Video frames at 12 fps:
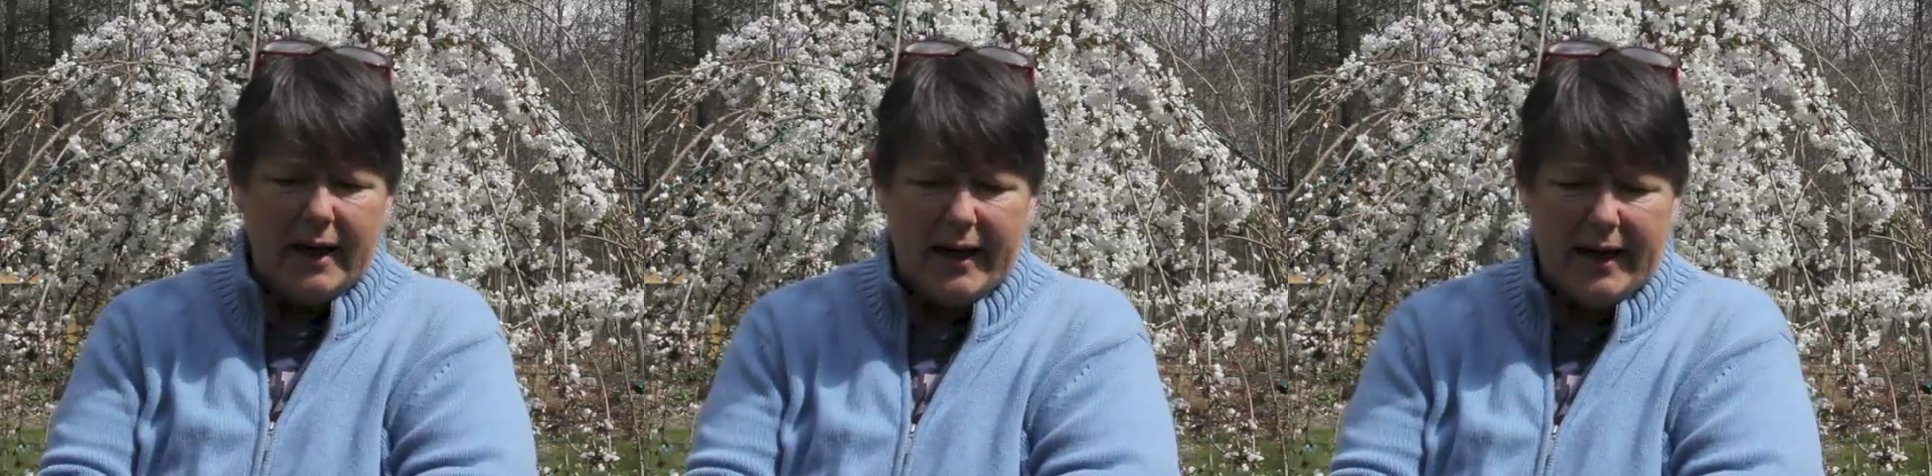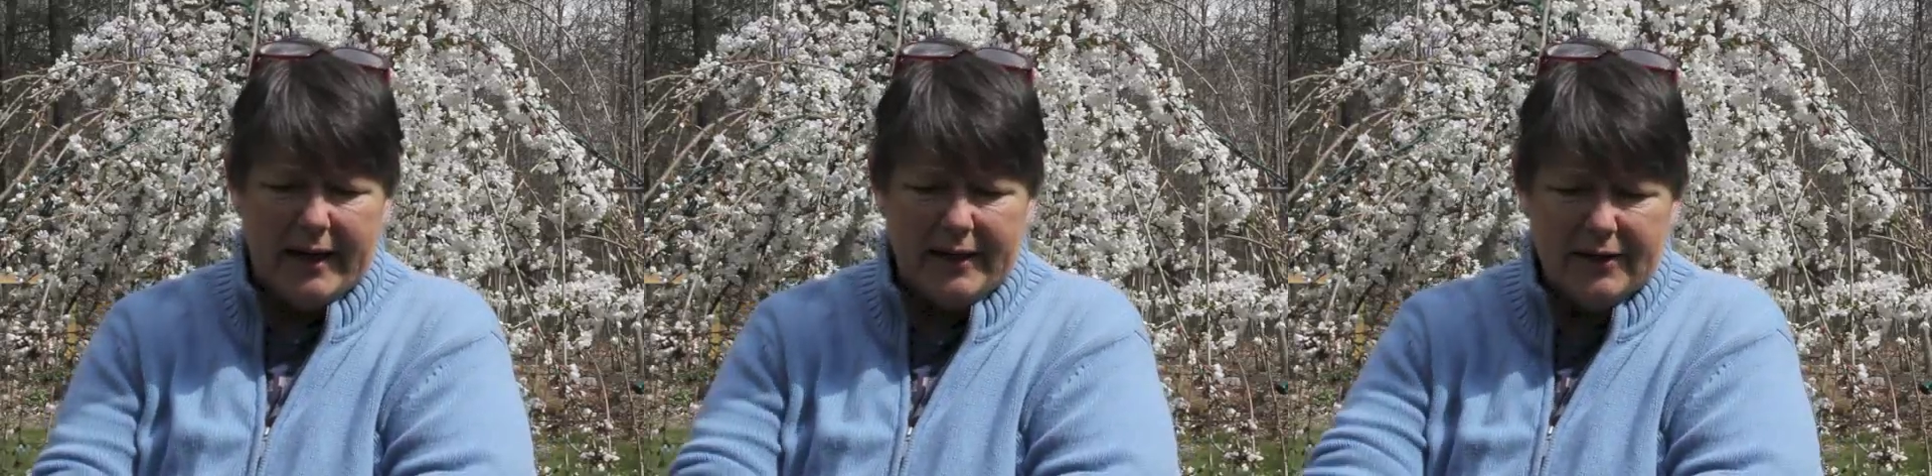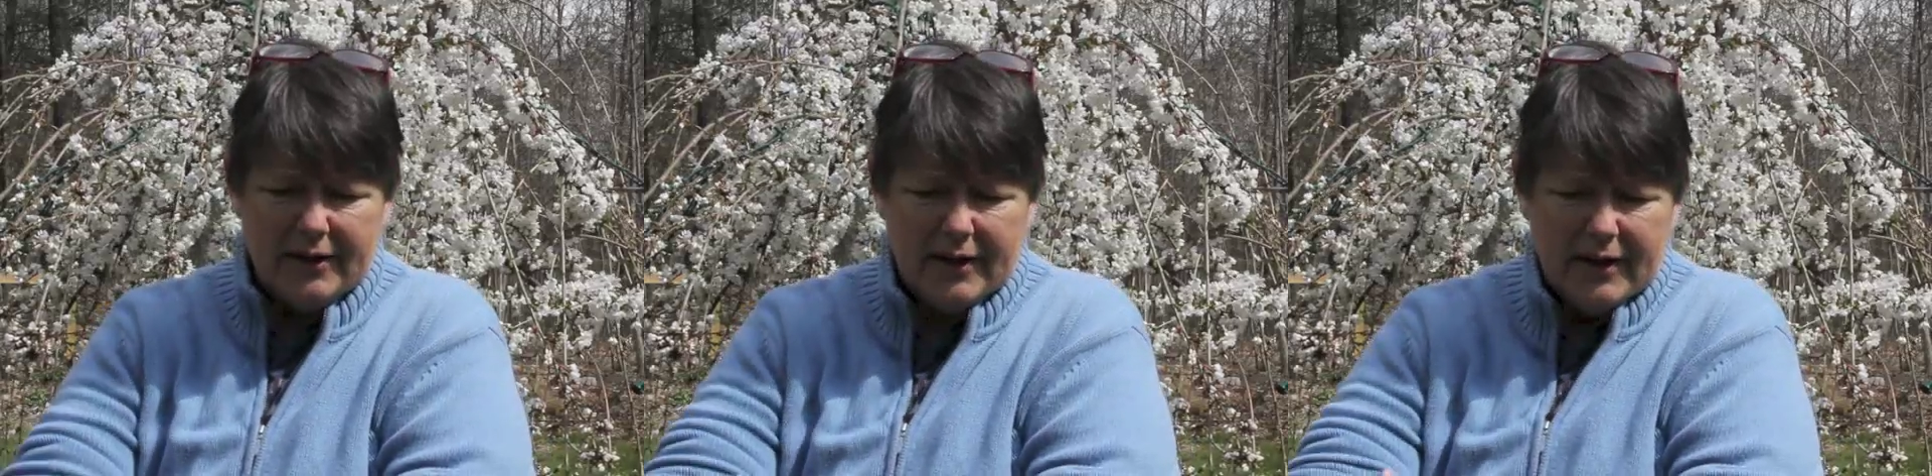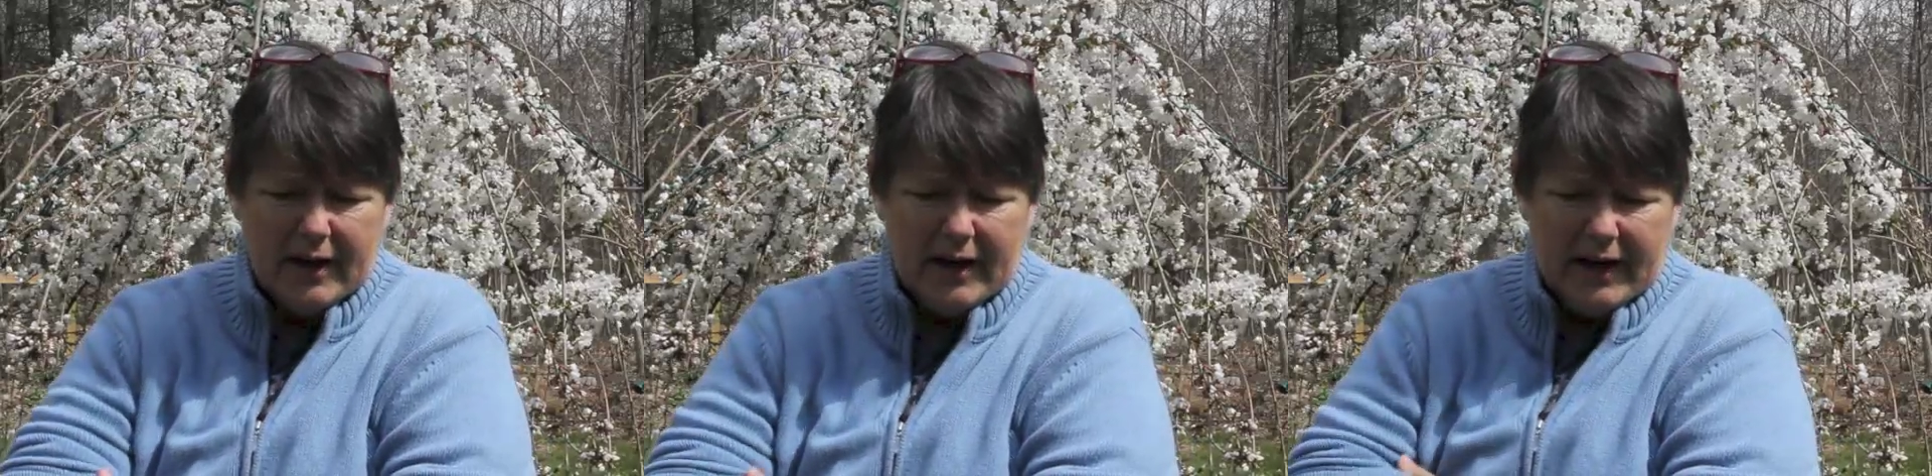And
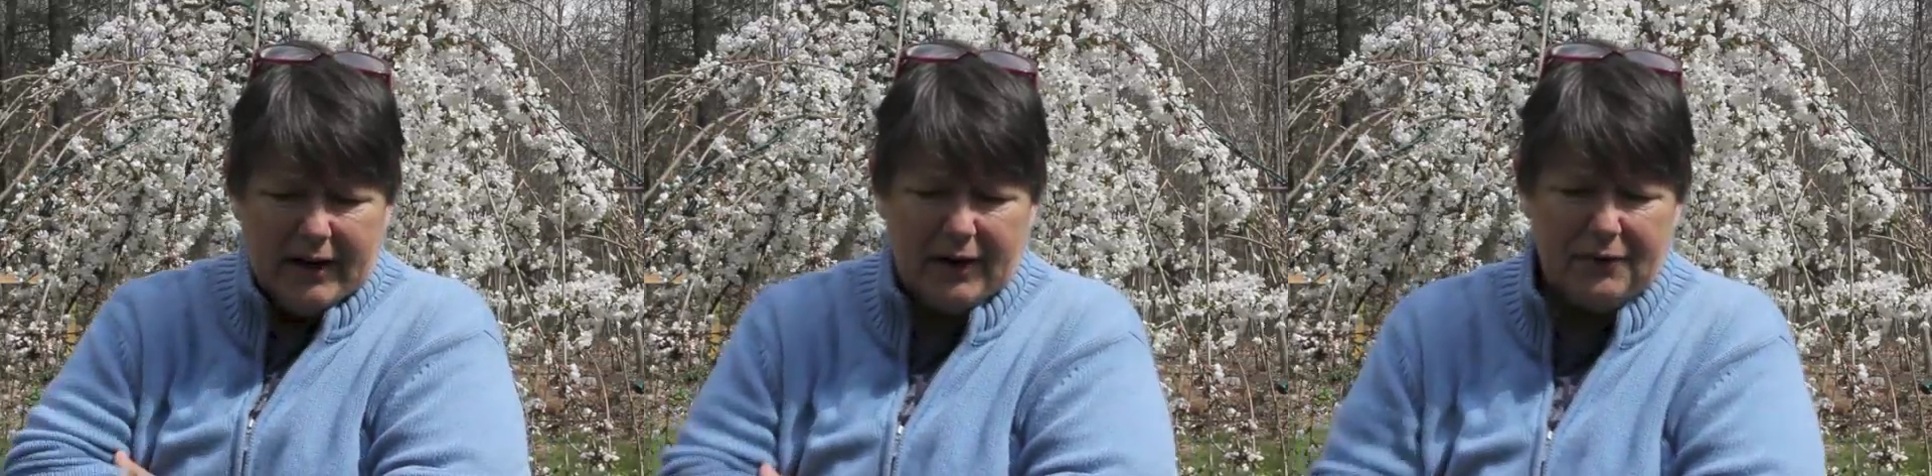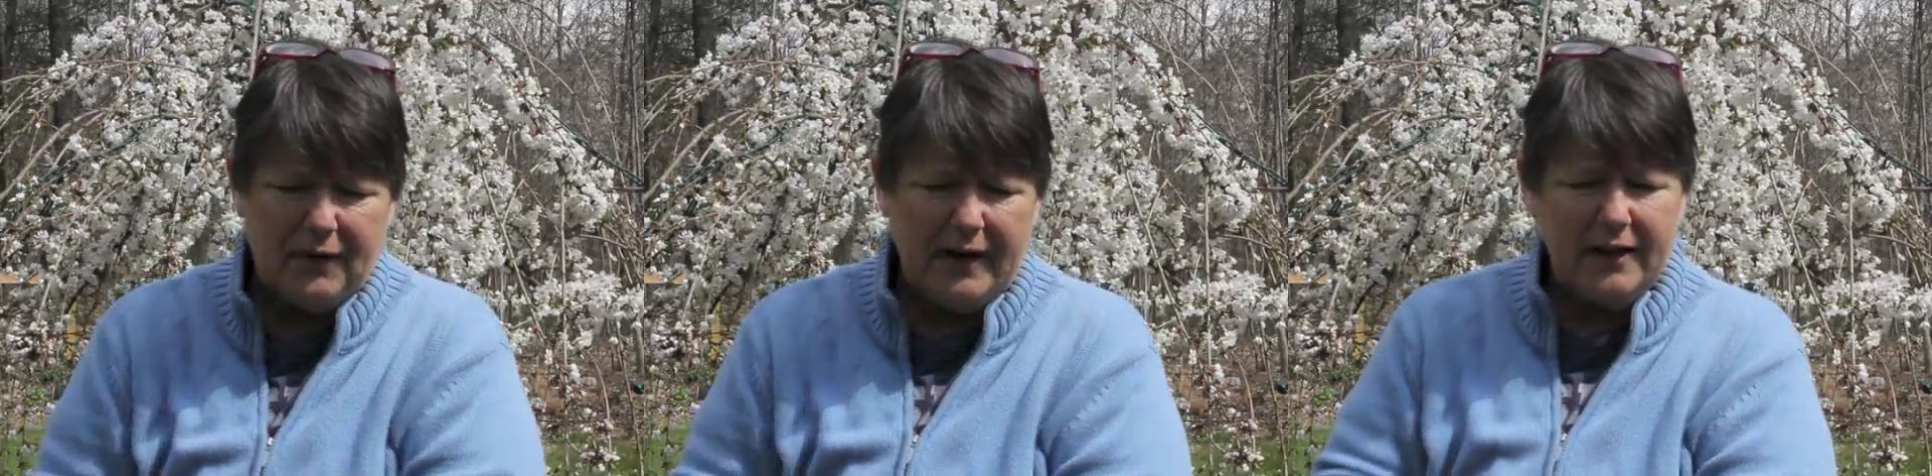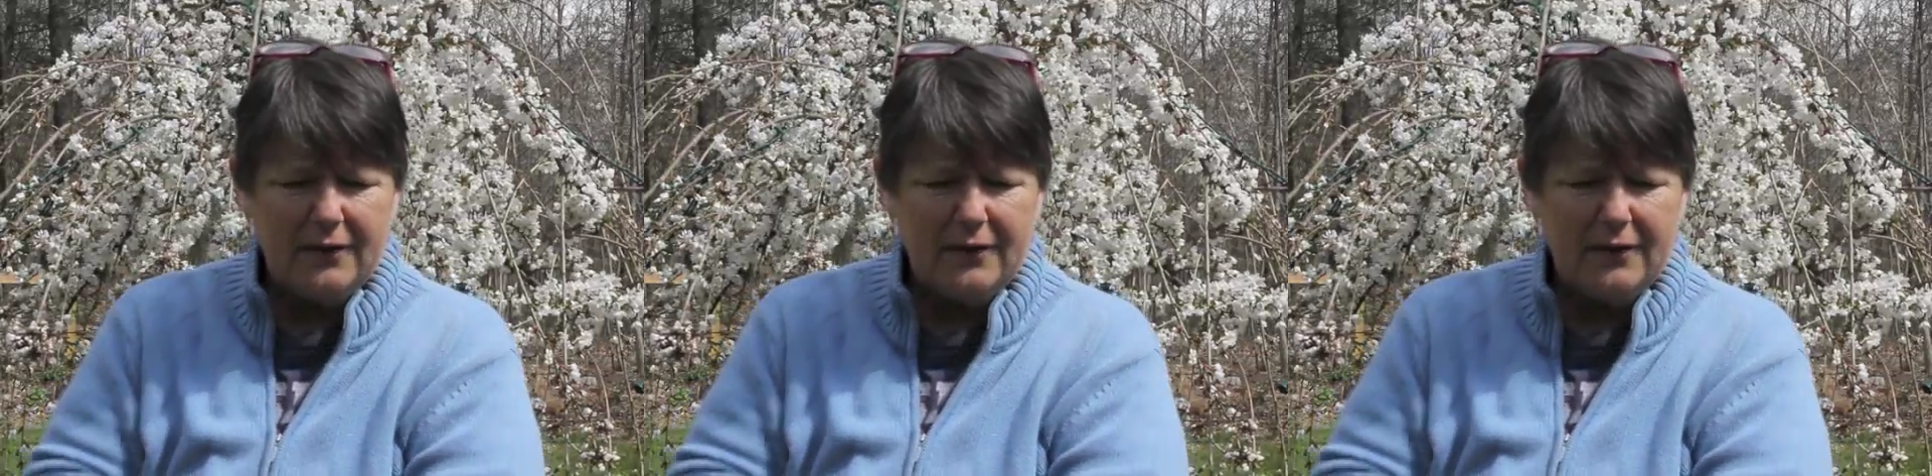I find